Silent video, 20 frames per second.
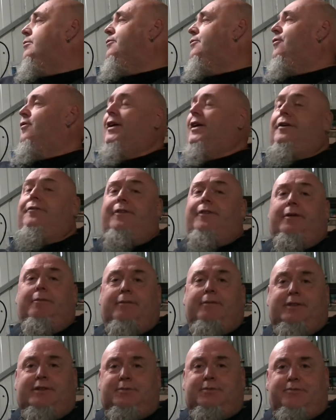flick thing
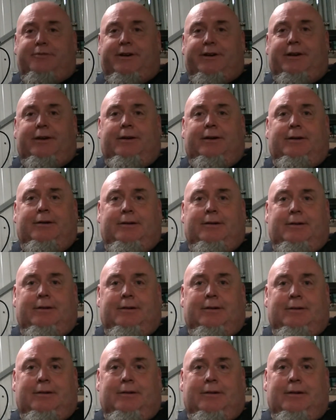with a spring.
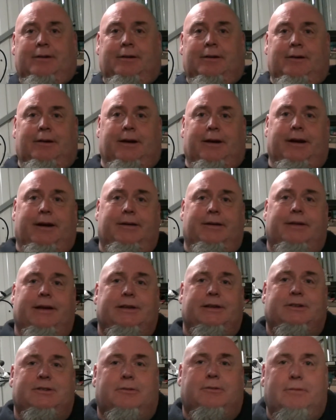Yeah,
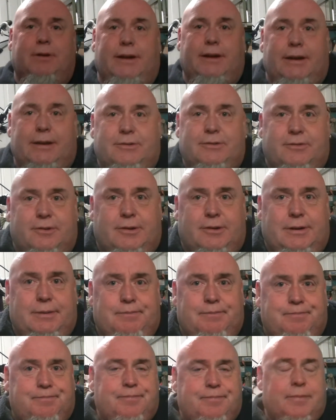that's all it is, right?
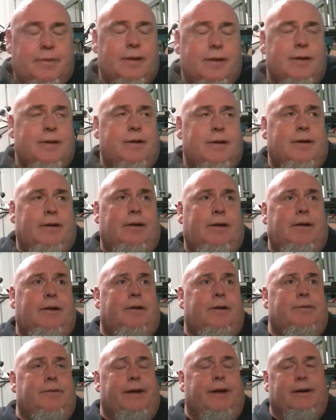
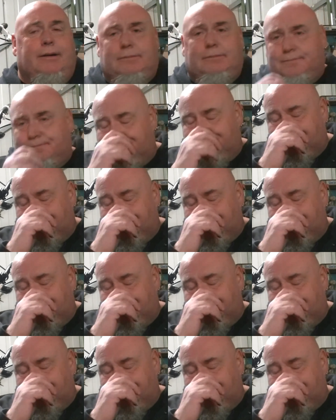Now